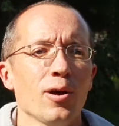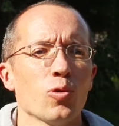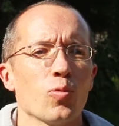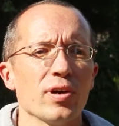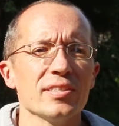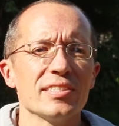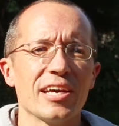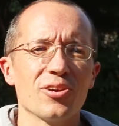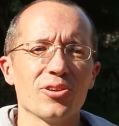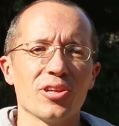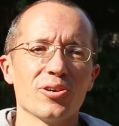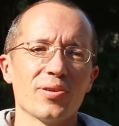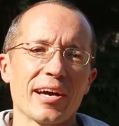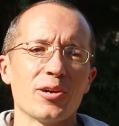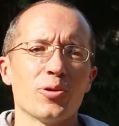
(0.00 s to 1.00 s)
One day, you
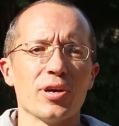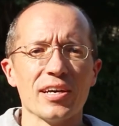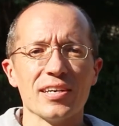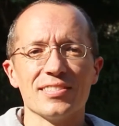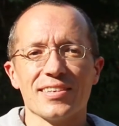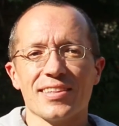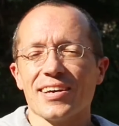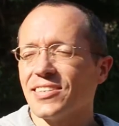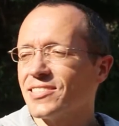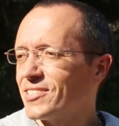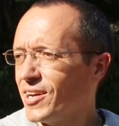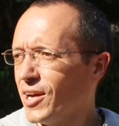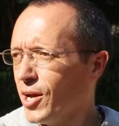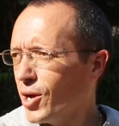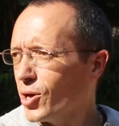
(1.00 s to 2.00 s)
know, I read that
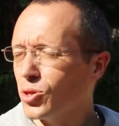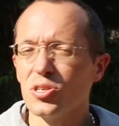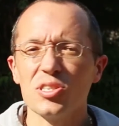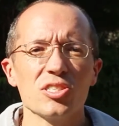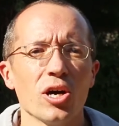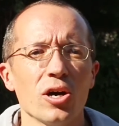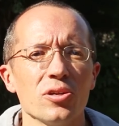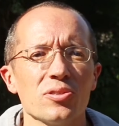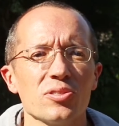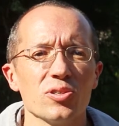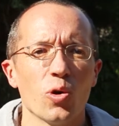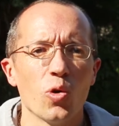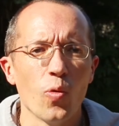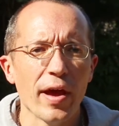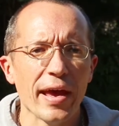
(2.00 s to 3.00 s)
the sun's
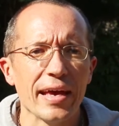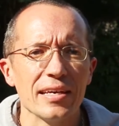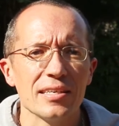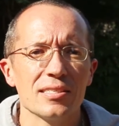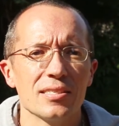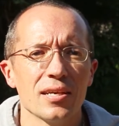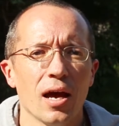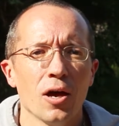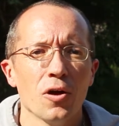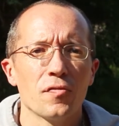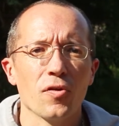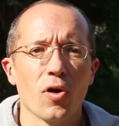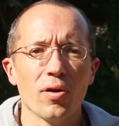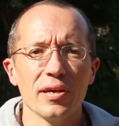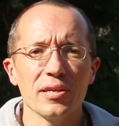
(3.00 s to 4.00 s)
rays
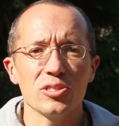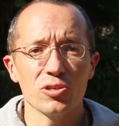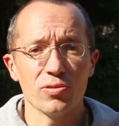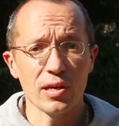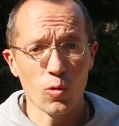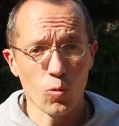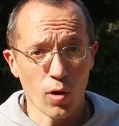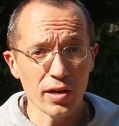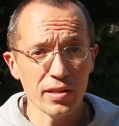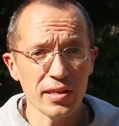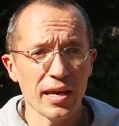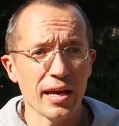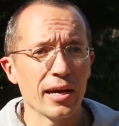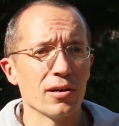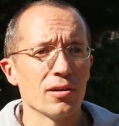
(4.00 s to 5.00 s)
falling during one
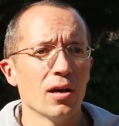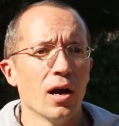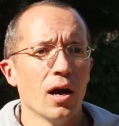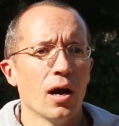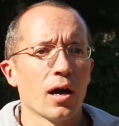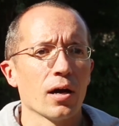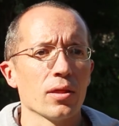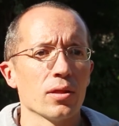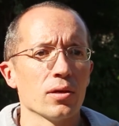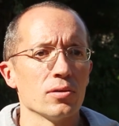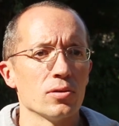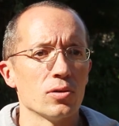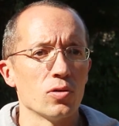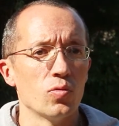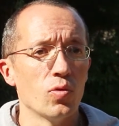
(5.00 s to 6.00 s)
year on the
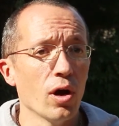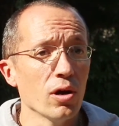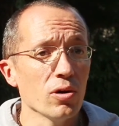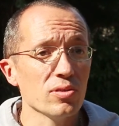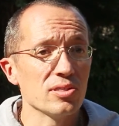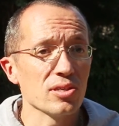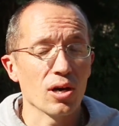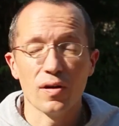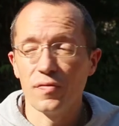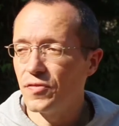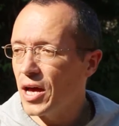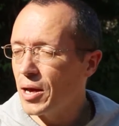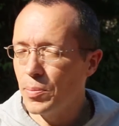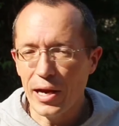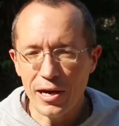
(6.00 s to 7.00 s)
roads of
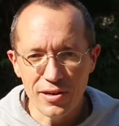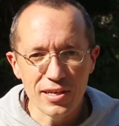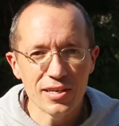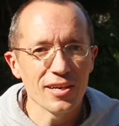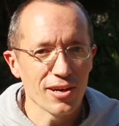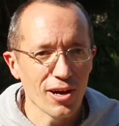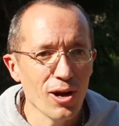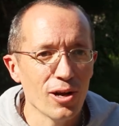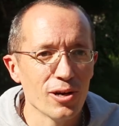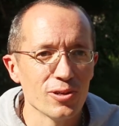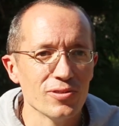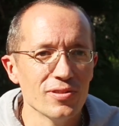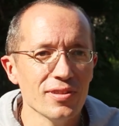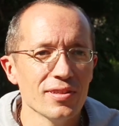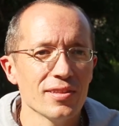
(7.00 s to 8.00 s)
America
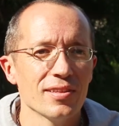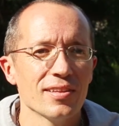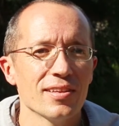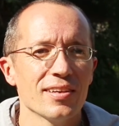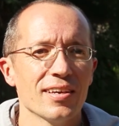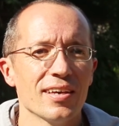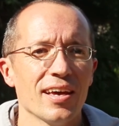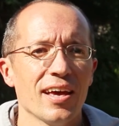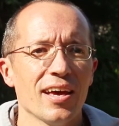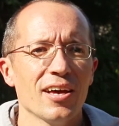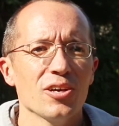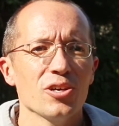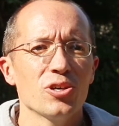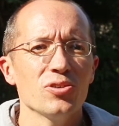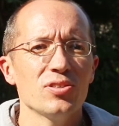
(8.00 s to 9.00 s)
alone
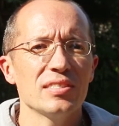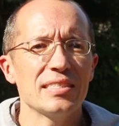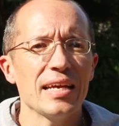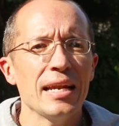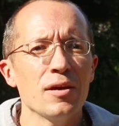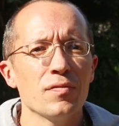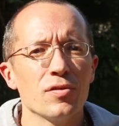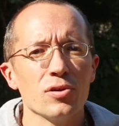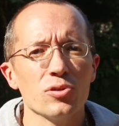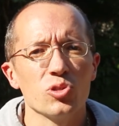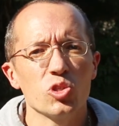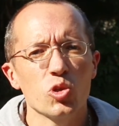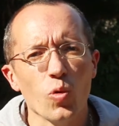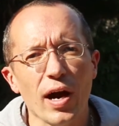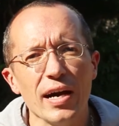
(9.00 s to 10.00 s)
could deliver
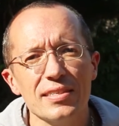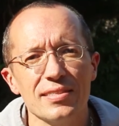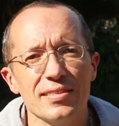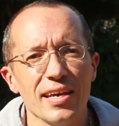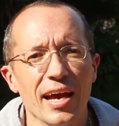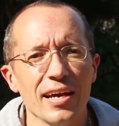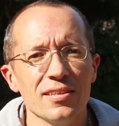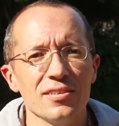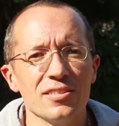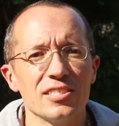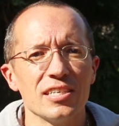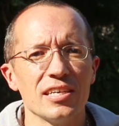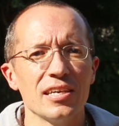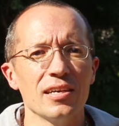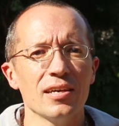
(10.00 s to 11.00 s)
twice the
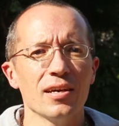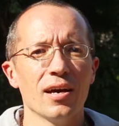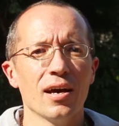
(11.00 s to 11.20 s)
energy